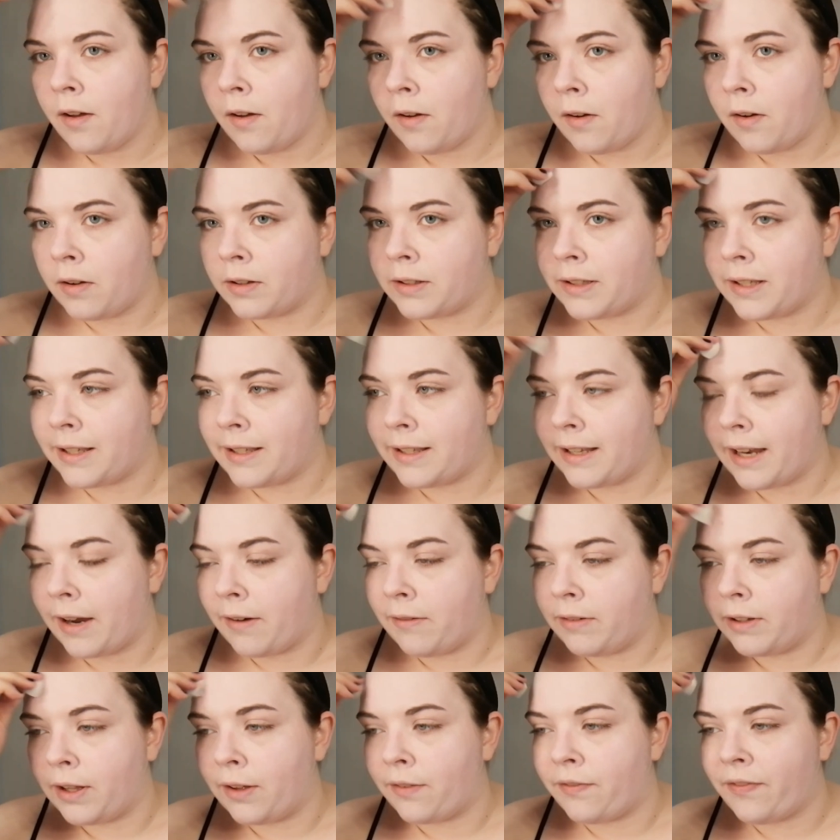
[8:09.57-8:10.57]
or to stay
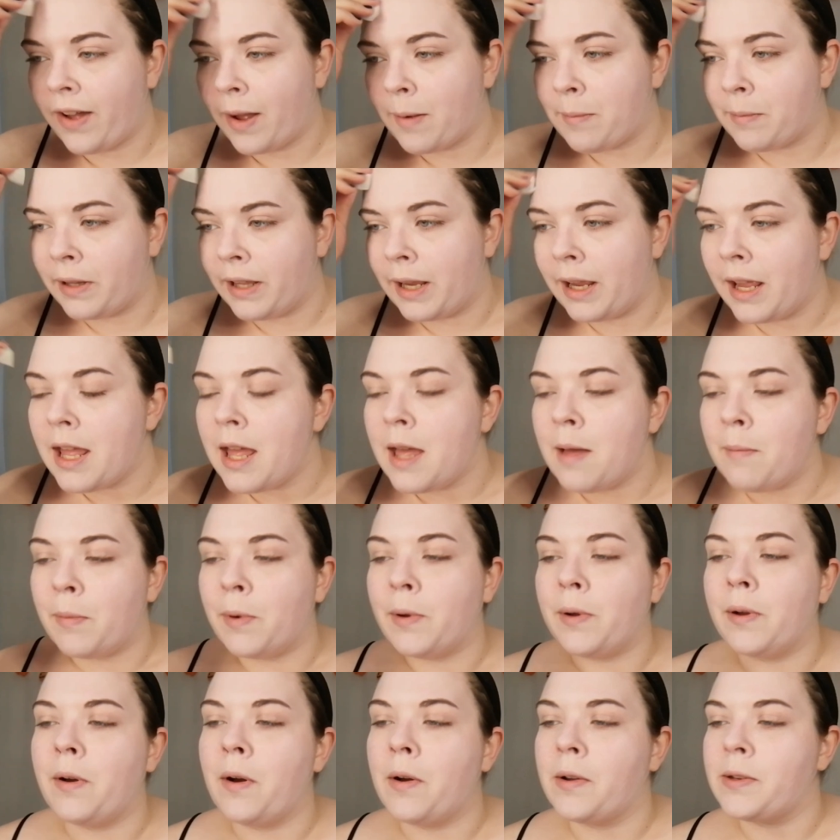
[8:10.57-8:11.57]
with her family,
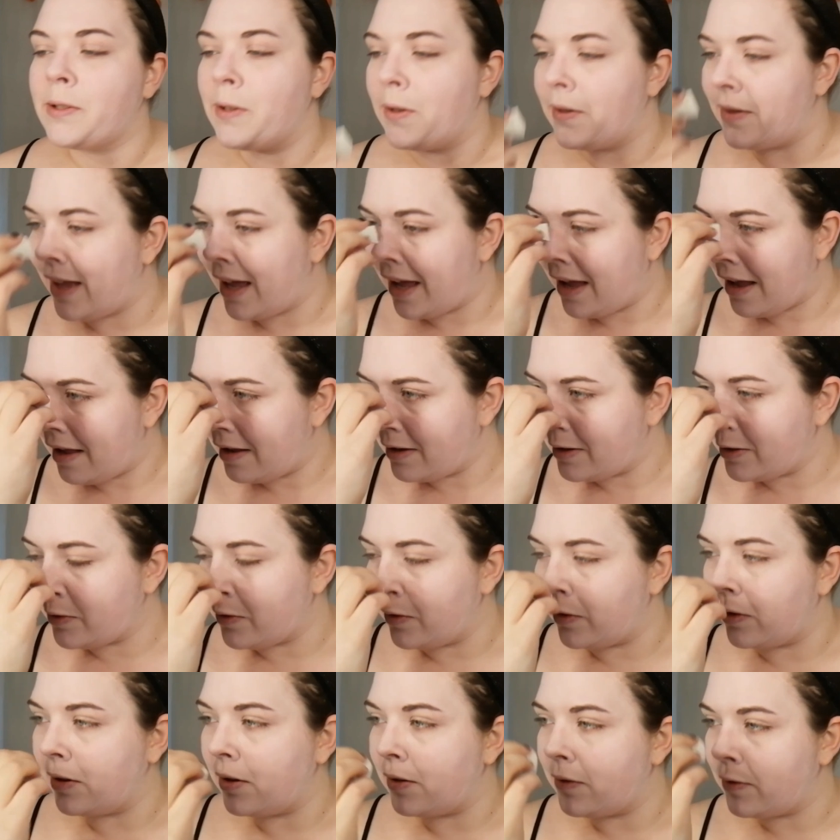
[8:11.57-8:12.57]
but also that
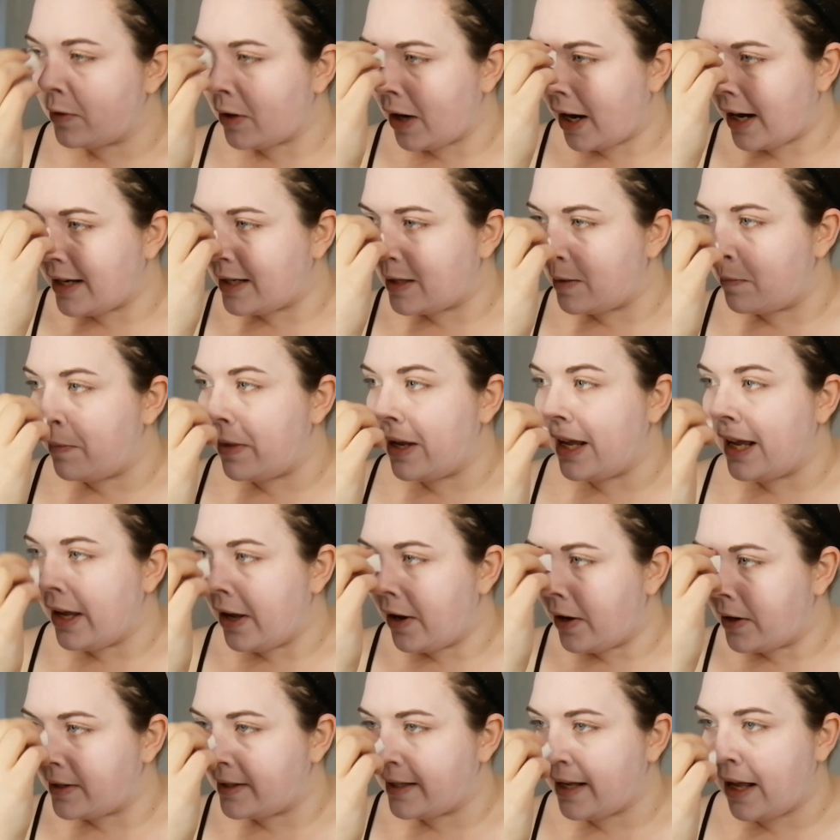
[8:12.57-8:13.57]
struggle of trying to be
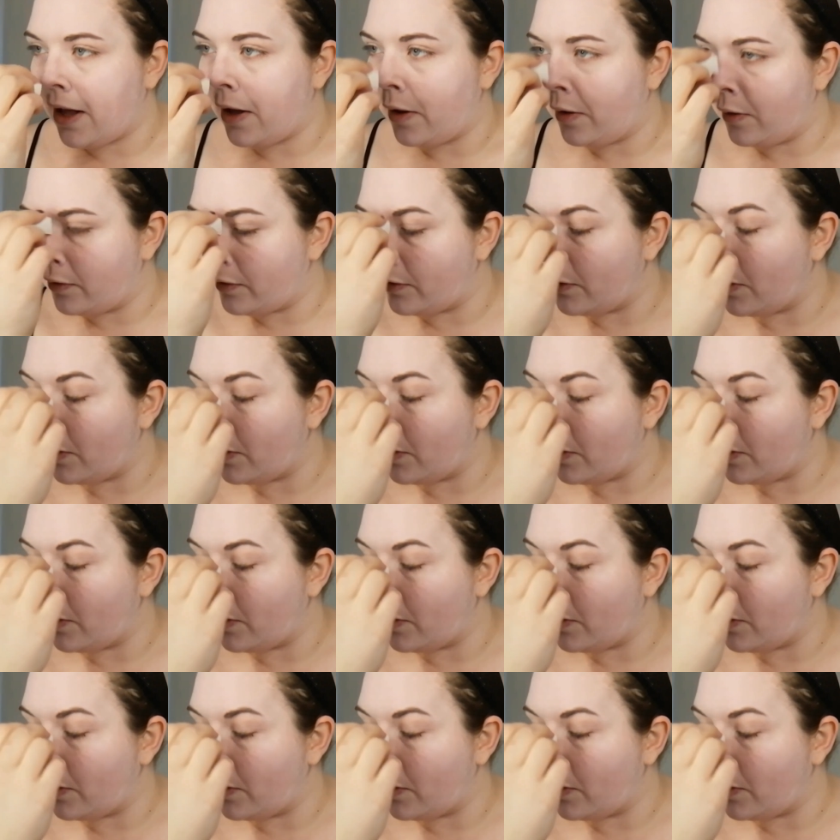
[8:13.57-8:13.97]
herself,